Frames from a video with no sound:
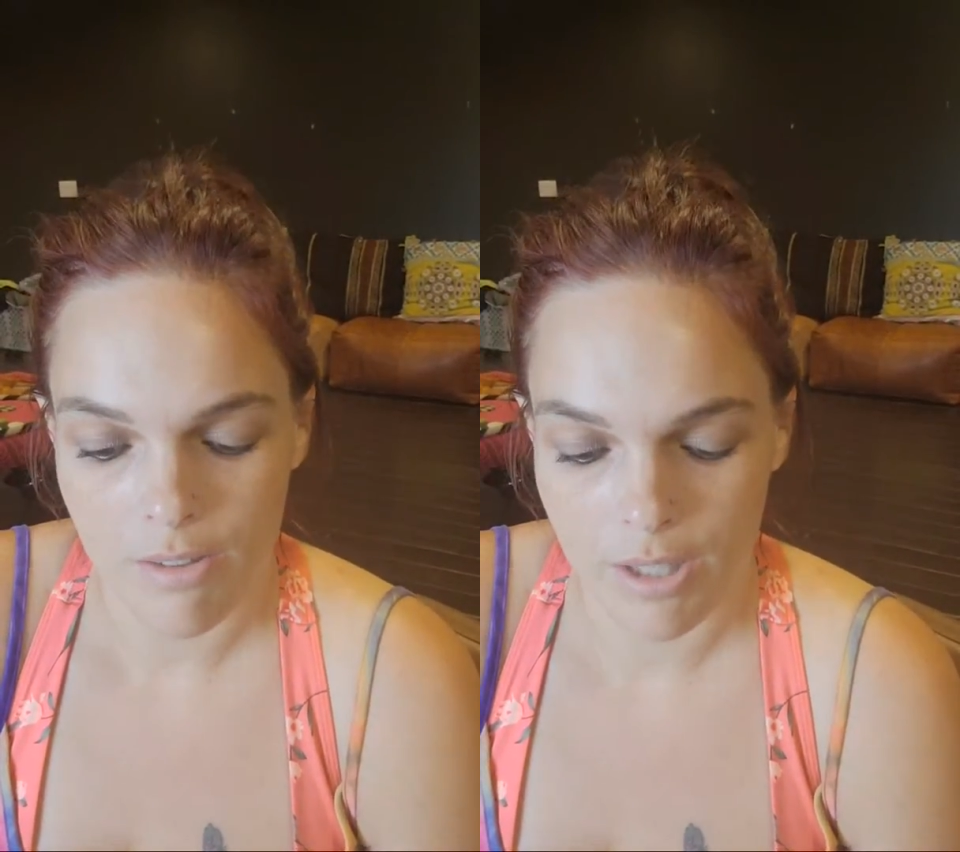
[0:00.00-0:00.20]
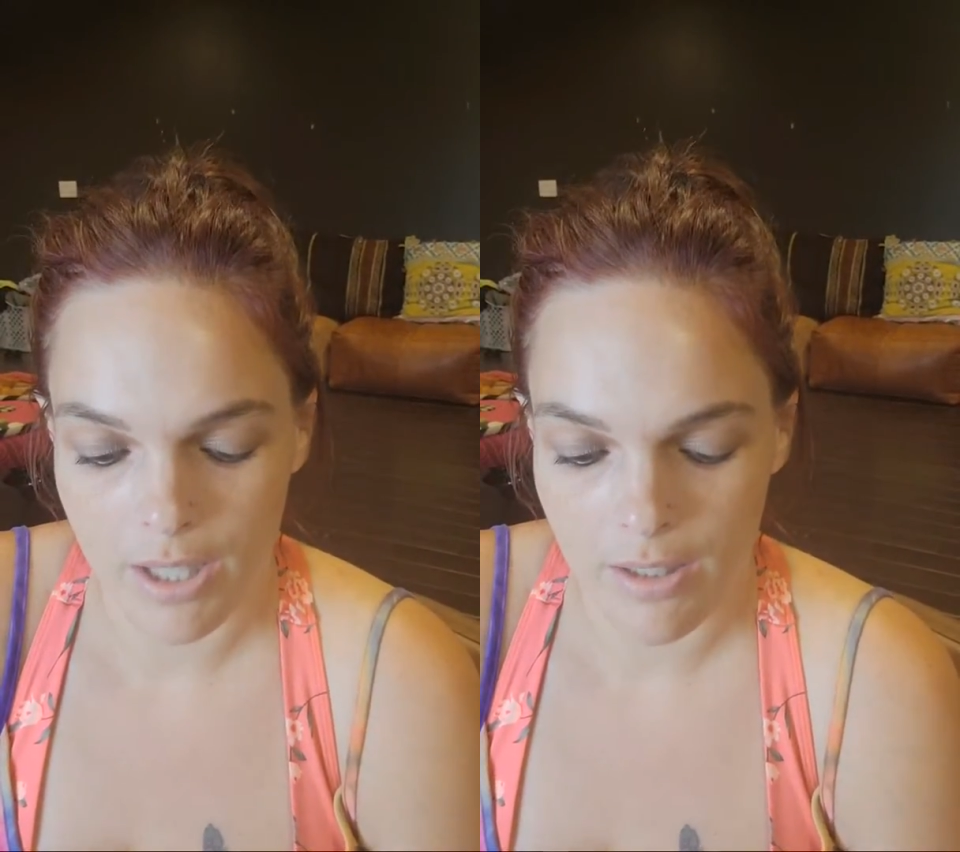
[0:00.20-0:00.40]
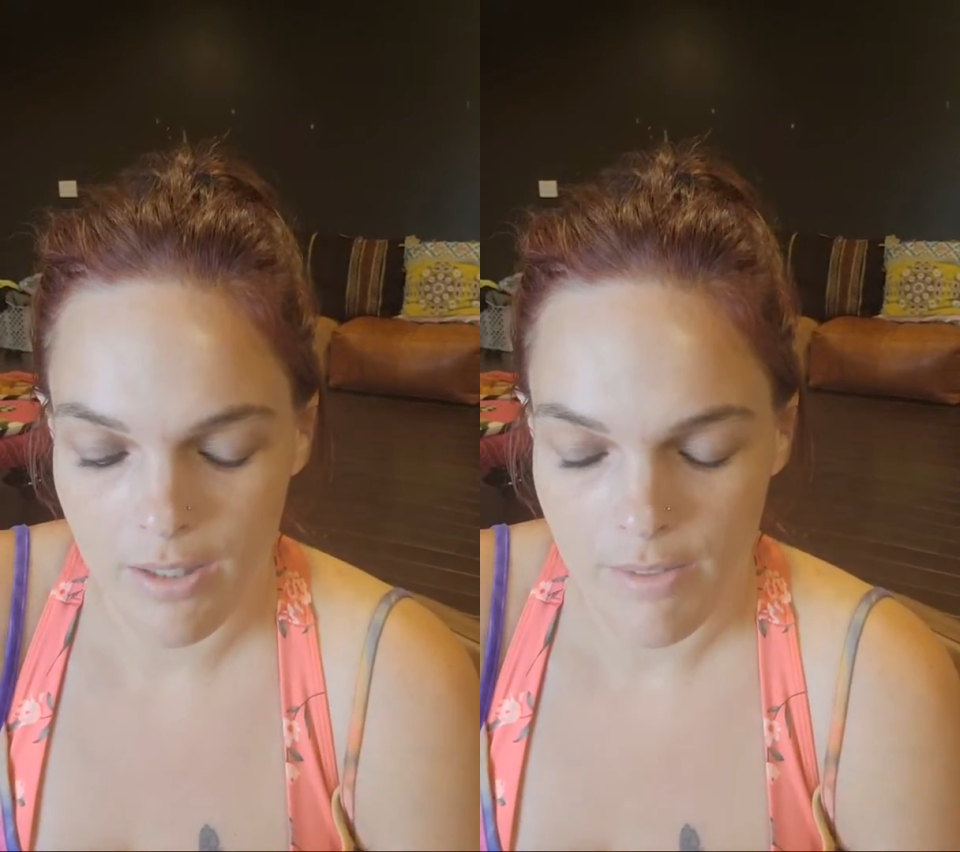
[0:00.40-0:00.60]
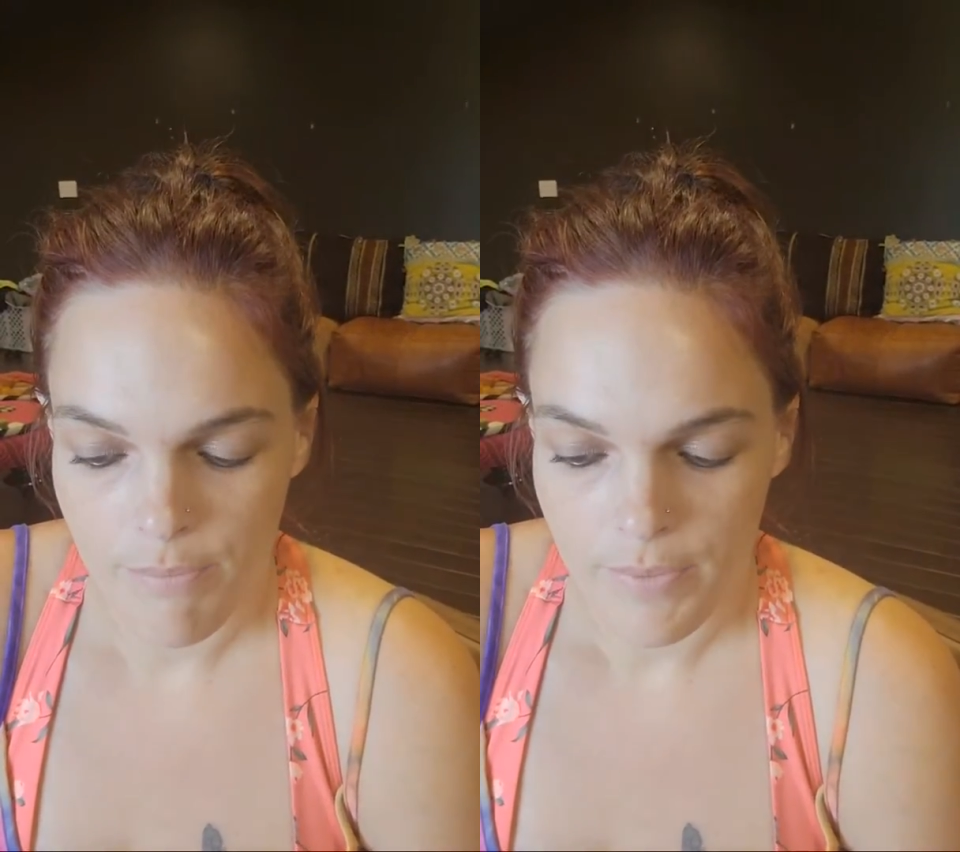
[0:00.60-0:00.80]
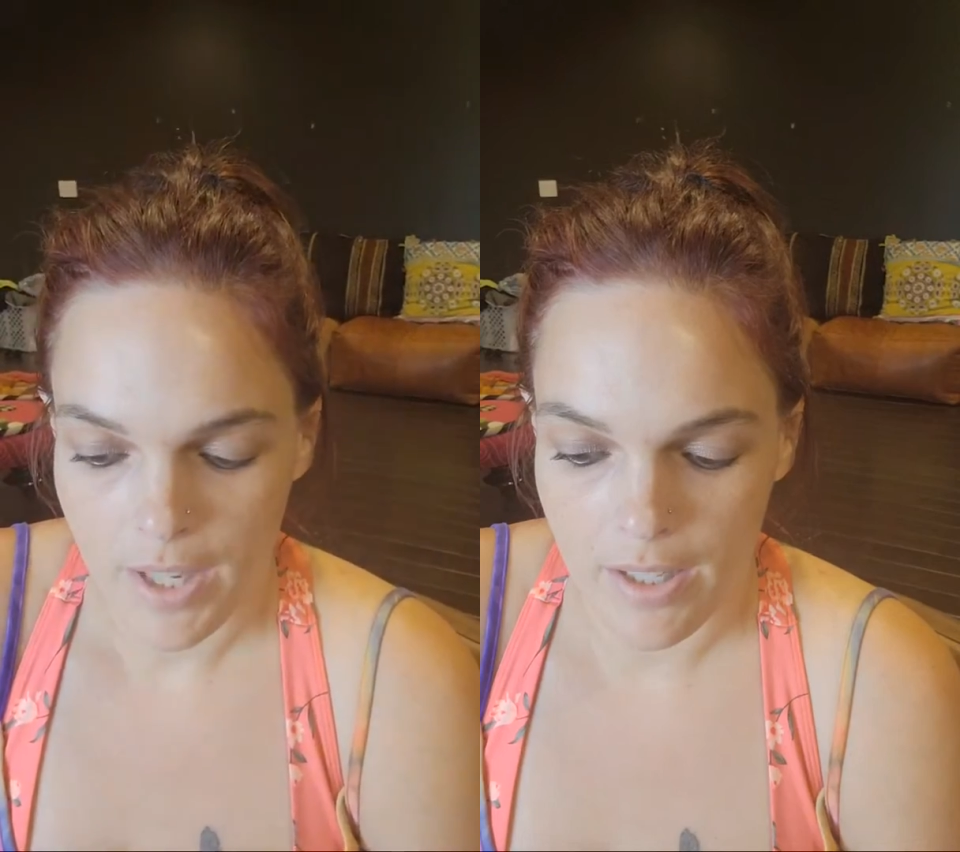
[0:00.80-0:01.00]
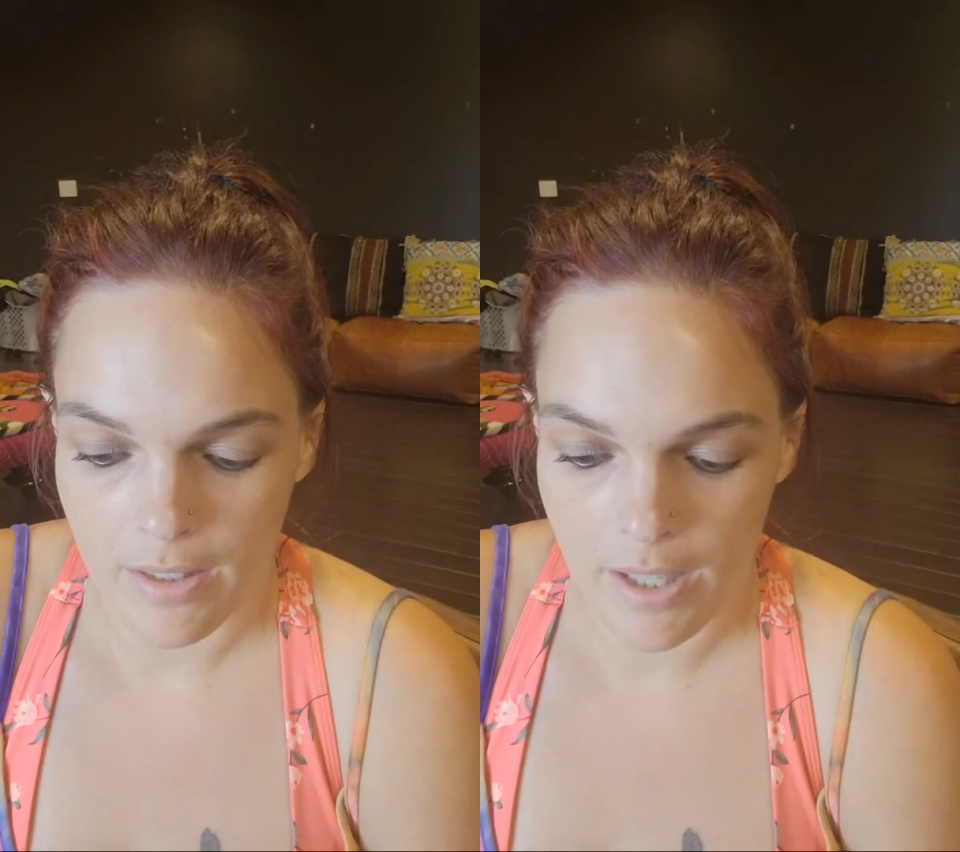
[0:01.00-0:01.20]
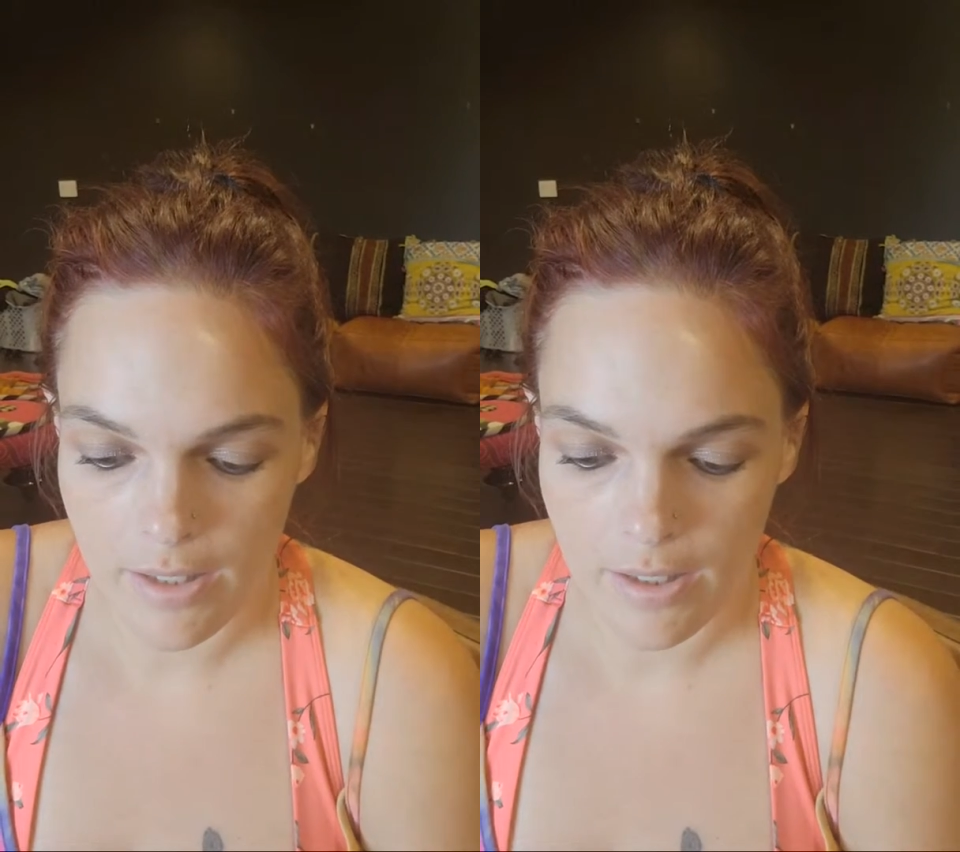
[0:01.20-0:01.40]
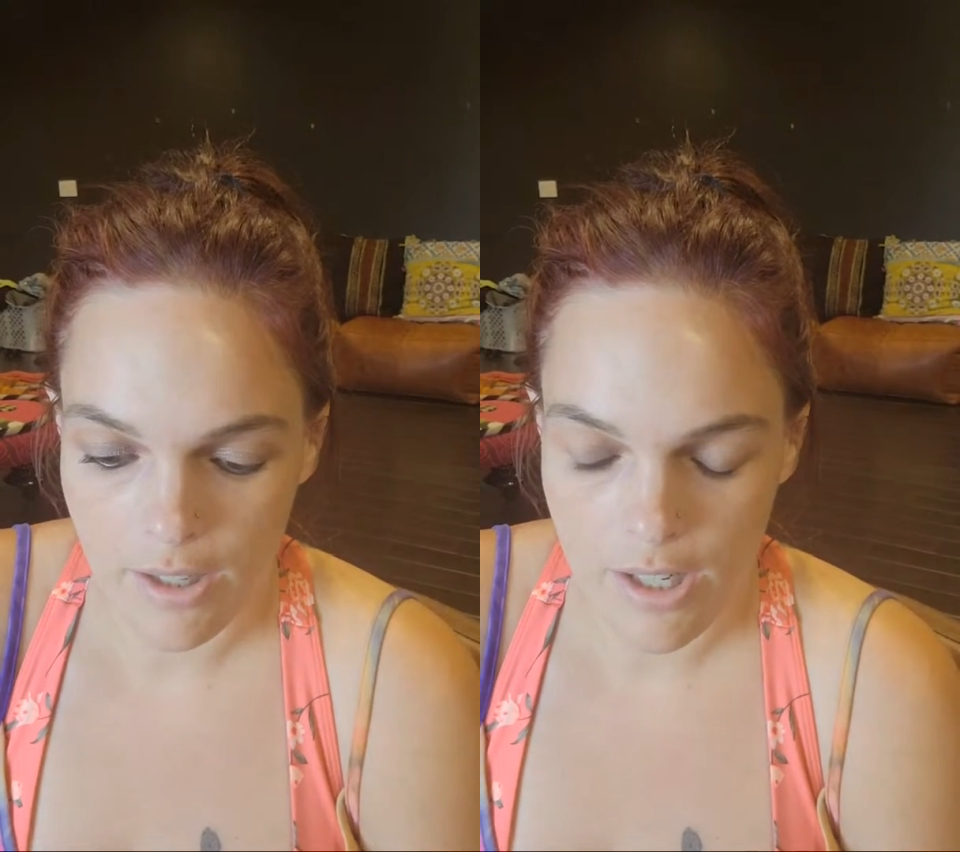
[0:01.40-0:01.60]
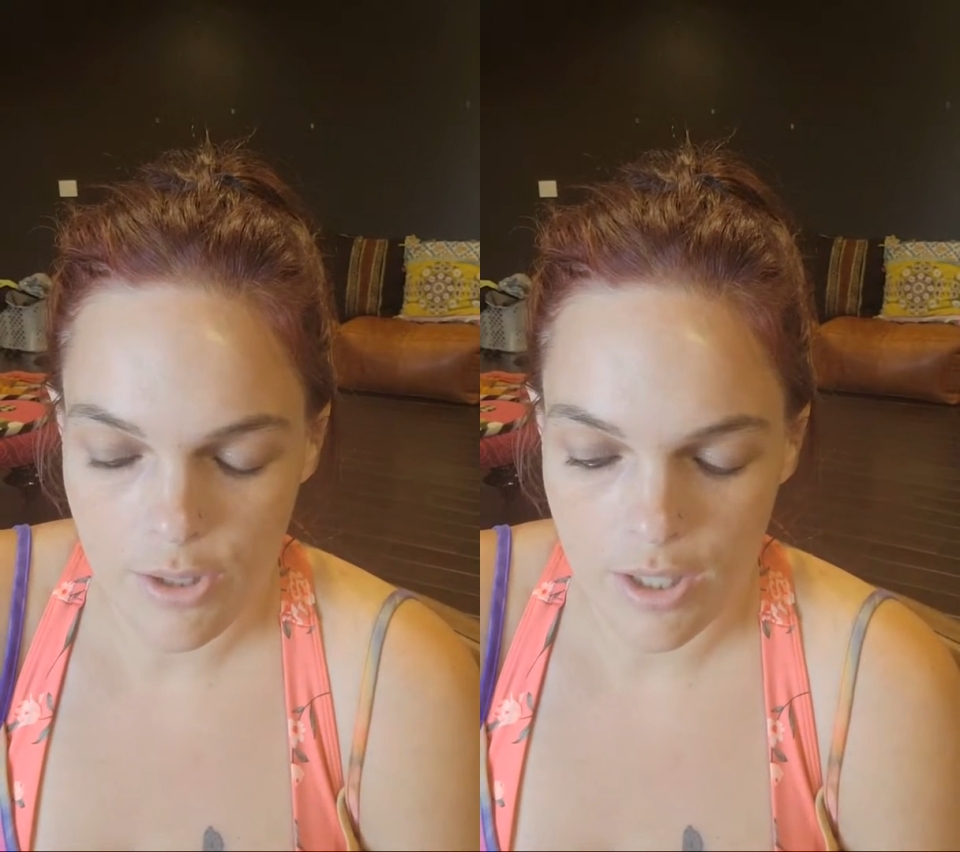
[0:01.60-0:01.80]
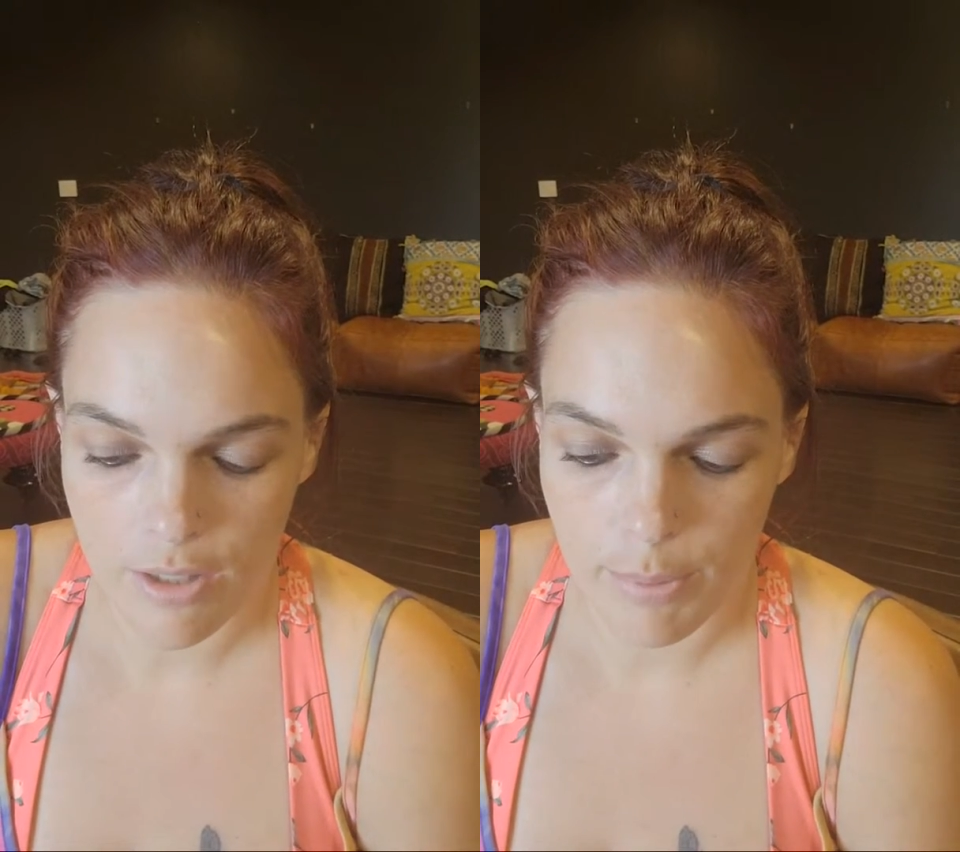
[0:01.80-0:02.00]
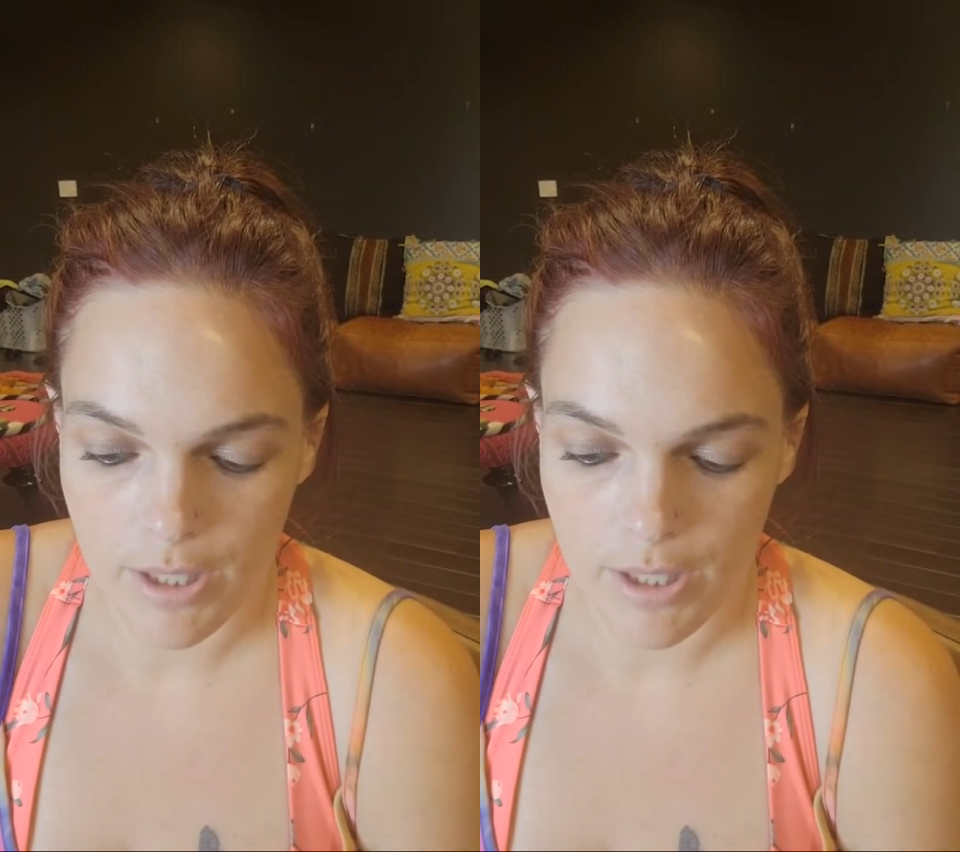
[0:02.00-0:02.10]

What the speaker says: Okay? And a lot of the Rh negative